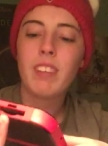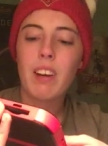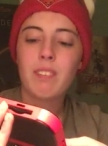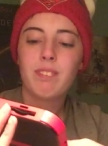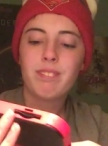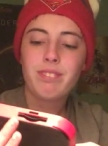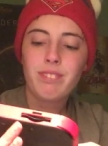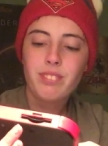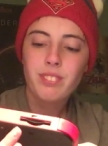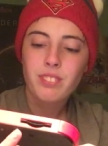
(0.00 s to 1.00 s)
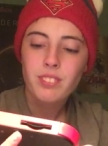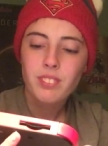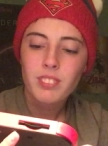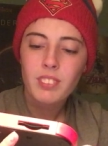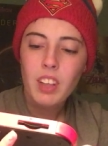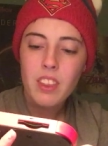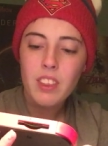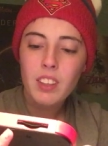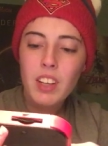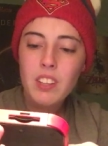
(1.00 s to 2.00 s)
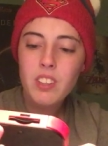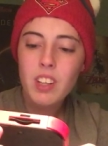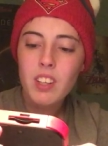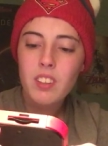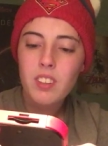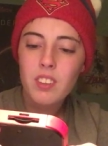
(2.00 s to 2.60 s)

Yeah. I think that's it.